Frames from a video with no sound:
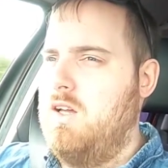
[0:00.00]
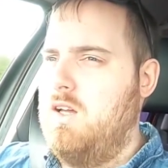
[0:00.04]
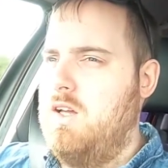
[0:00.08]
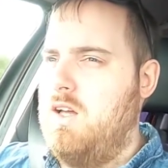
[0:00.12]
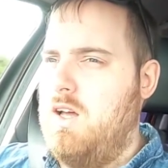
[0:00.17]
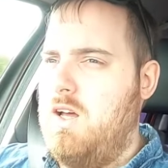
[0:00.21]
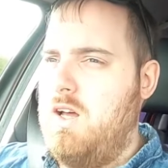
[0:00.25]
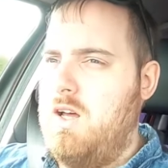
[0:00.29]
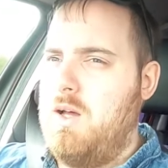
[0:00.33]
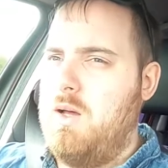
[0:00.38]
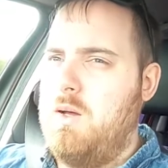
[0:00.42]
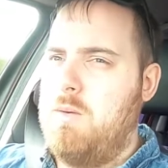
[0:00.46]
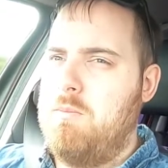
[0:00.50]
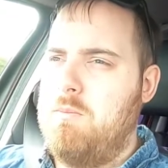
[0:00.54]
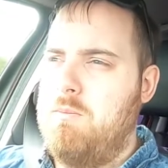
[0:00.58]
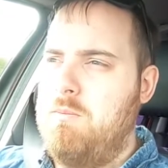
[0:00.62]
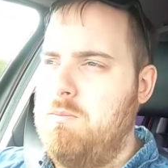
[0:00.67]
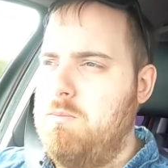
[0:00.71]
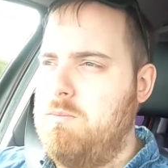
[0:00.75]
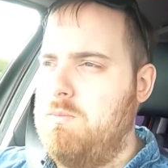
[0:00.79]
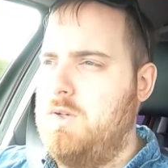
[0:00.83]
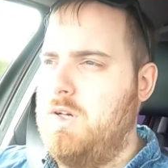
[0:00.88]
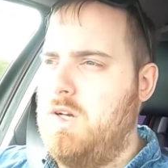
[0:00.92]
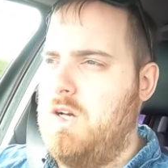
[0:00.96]

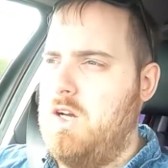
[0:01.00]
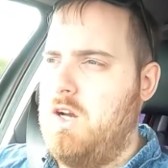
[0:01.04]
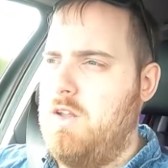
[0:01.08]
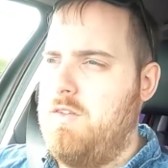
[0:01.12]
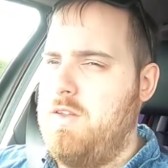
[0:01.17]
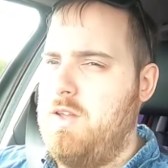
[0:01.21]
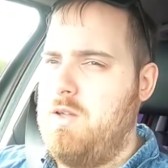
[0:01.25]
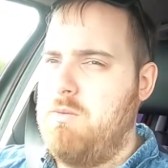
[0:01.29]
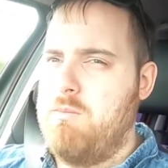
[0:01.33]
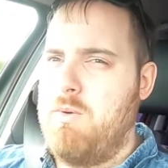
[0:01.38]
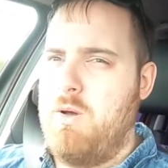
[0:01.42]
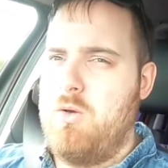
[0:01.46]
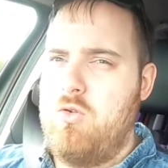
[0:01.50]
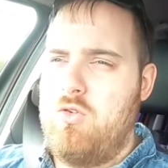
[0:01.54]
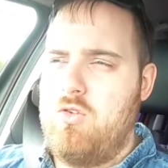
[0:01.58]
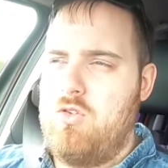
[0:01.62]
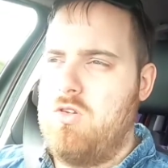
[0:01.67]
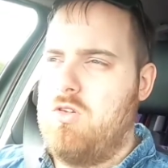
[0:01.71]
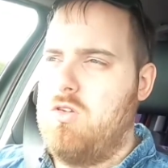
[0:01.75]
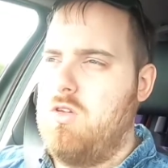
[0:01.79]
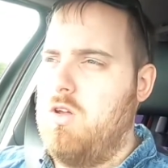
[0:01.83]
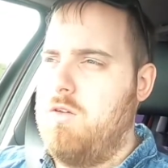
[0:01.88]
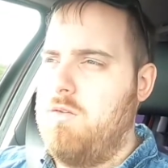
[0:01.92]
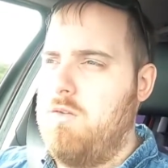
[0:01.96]
And I think
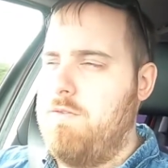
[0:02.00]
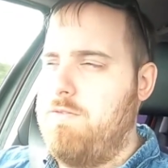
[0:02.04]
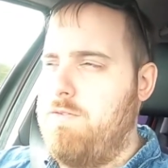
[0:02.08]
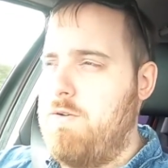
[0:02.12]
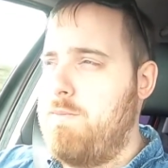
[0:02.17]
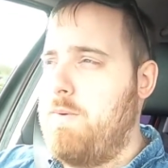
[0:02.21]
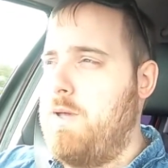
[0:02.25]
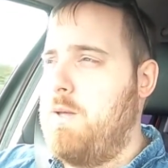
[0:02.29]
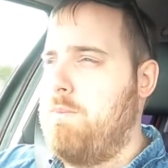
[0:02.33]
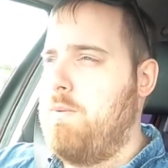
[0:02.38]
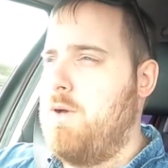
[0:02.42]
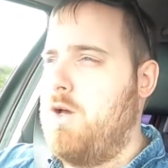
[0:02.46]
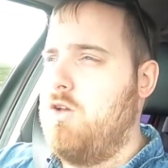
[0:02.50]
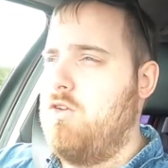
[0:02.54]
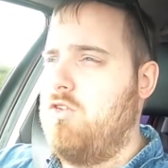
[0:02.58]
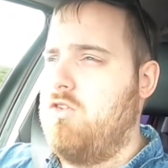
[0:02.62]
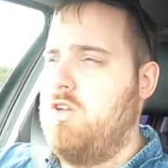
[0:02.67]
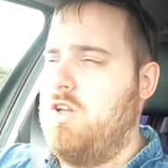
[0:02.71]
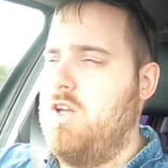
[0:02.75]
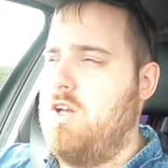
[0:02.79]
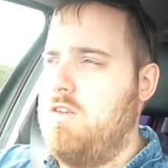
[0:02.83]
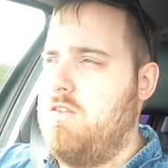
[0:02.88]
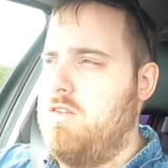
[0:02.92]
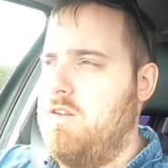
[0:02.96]
for me
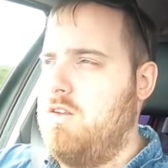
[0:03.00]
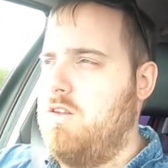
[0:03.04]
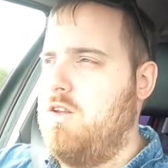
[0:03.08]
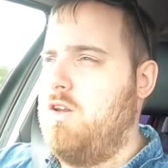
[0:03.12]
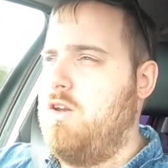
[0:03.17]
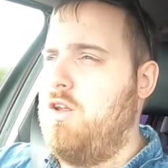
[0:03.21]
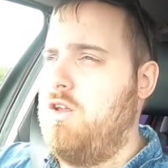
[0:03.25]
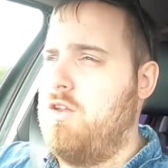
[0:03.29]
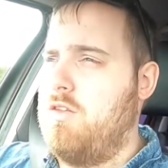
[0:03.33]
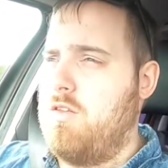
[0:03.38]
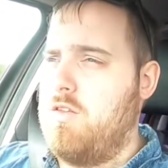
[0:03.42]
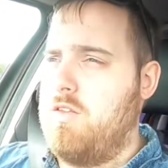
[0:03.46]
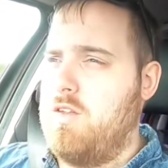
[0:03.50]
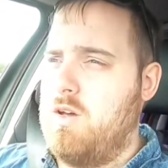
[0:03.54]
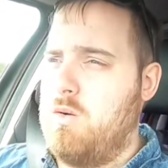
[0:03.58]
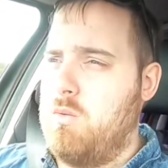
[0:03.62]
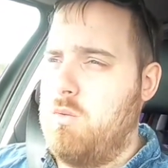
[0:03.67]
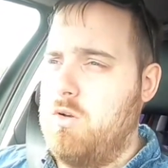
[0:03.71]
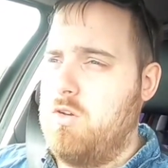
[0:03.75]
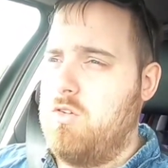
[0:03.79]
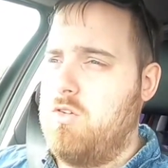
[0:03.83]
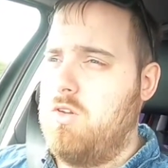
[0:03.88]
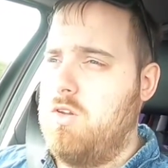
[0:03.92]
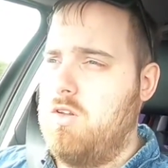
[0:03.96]
personally, I think the only other thing I
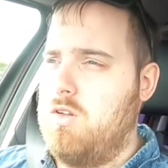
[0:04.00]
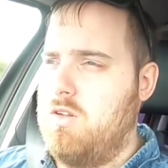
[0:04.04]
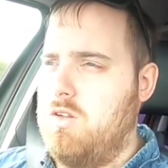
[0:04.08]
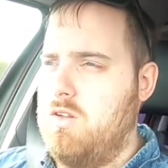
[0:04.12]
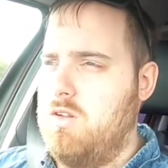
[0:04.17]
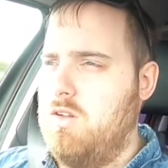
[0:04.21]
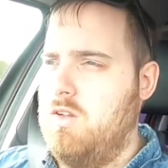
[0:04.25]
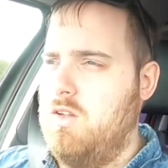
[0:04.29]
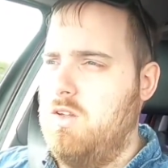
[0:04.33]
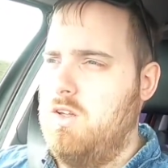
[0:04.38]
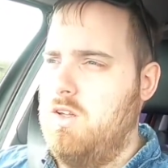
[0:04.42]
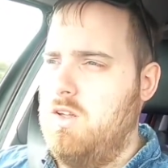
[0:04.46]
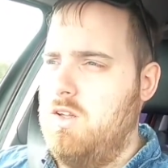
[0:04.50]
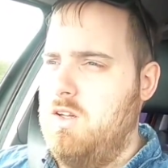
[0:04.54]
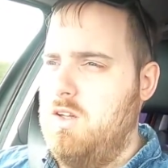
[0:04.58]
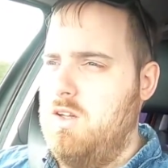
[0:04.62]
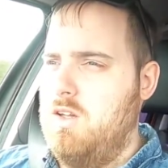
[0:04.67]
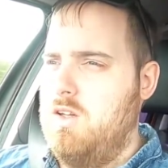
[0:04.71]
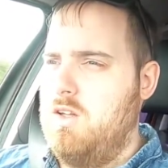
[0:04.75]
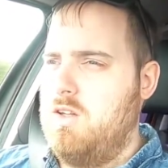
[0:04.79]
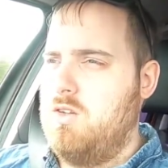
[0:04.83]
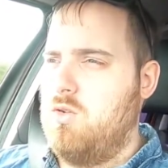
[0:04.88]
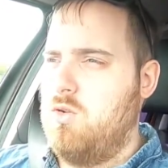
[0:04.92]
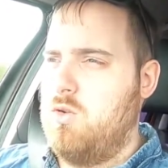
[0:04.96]
want to
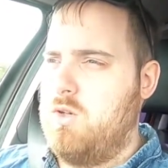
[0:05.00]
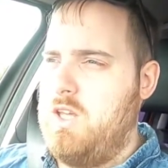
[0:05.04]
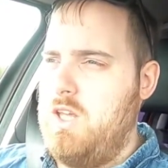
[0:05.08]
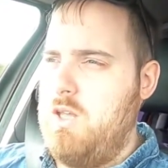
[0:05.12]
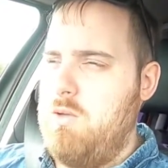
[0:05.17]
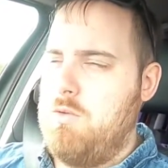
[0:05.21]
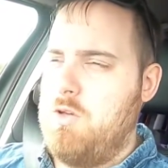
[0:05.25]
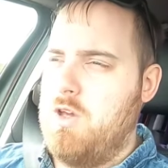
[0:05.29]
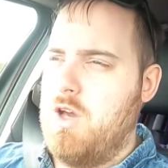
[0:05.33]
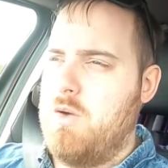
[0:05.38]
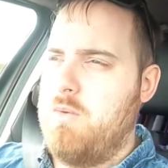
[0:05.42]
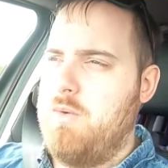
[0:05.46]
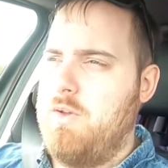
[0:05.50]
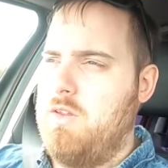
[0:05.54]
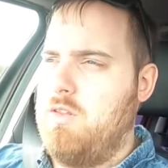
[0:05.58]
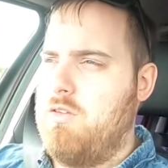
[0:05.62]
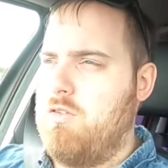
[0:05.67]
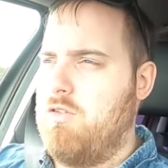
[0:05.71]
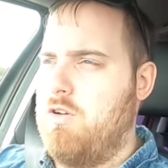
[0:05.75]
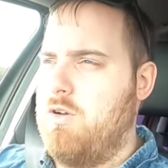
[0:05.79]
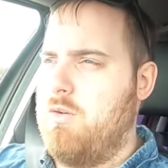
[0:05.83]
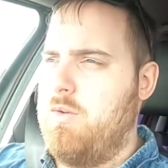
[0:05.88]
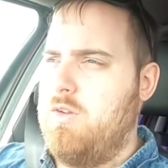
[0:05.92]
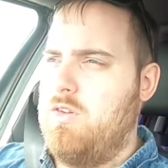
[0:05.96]
sort of keep going
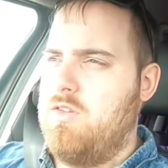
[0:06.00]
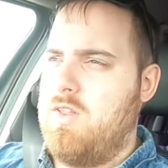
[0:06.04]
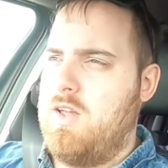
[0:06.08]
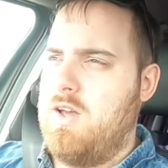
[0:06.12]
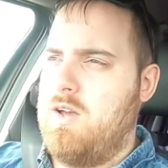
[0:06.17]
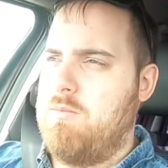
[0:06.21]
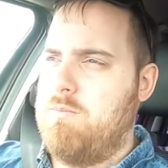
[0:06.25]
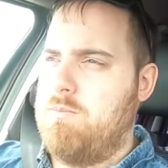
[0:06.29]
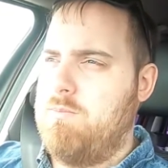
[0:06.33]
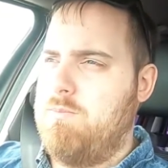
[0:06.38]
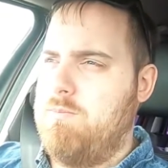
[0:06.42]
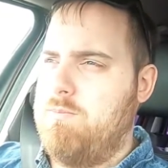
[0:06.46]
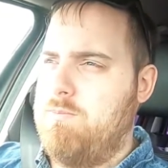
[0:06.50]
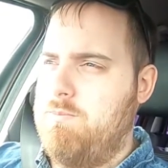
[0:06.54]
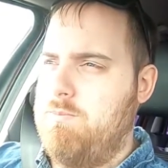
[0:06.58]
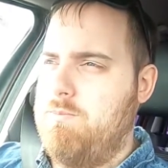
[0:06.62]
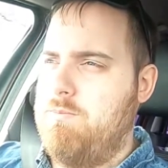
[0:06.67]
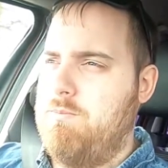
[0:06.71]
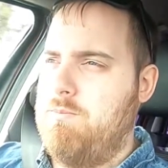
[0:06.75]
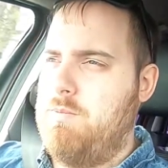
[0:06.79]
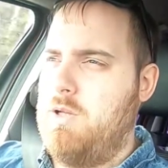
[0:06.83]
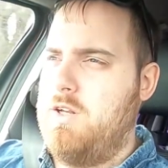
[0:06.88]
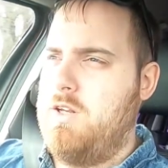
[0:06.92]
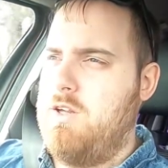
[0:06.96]
through is that
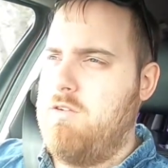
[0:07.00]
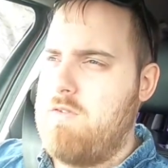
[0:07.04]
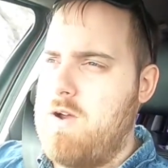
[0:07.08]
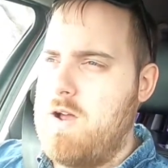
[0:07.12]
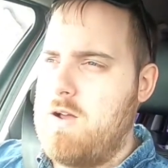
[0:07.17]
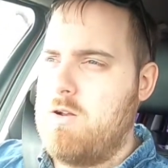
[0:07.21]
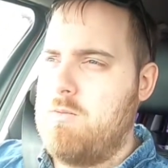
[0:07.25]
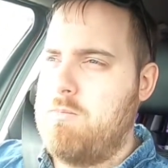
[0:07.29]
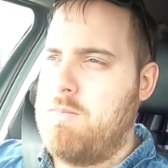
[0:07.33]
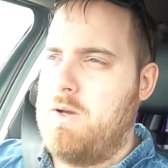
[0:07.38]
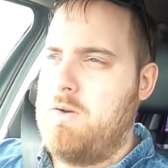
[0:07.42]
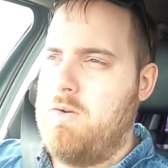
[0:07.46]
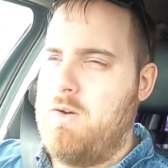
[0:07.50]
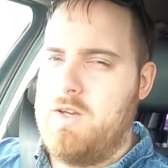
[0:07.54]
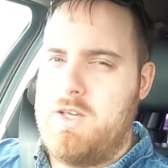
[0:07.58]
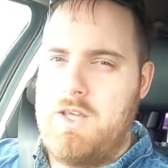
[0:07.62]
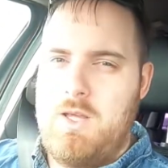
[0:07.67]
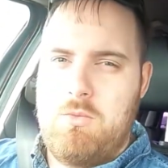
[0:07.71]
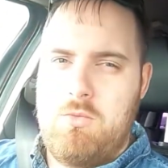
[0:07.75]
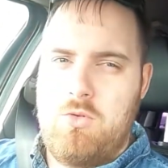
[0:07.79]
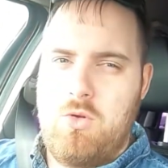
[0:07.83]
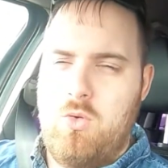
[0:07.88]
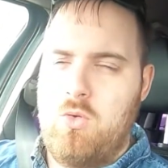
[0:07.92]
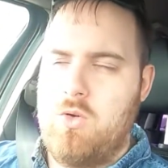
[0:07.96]
bloody roundabout I
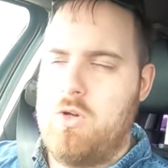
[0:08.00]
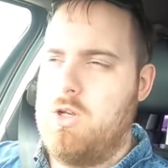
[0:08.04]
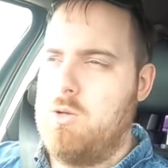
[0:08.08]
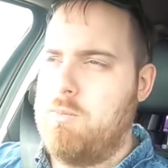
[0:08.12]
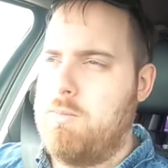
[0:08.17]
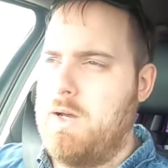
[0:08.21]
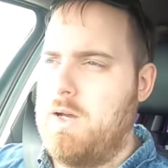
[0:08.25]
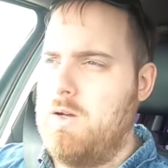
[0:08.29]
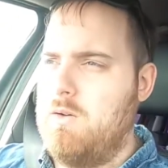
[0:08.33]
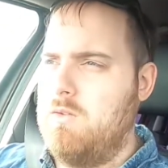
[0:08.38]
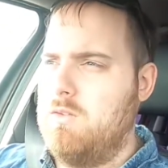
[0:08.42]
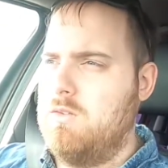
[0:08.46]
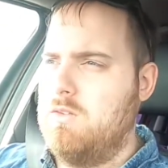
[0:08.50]
keep talking about,